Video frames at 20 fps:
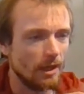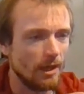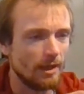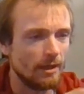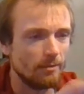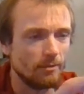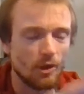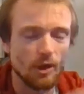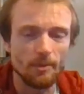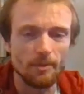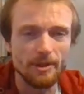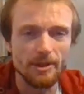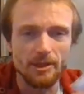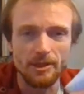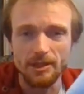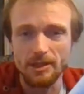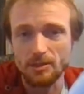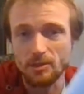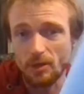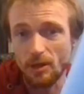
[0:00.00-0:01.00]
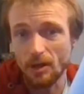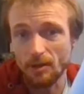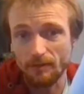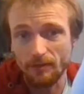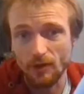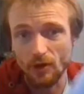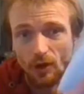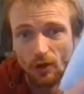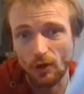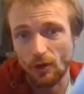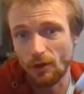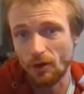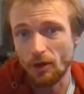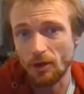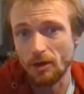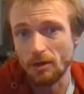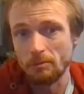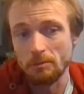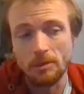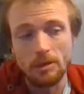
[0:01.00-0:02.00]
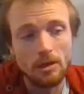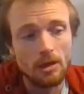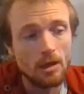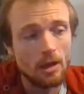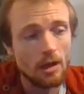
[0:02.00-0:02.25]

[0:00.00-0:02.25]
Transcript: And in my opinion, it's a forgotten item.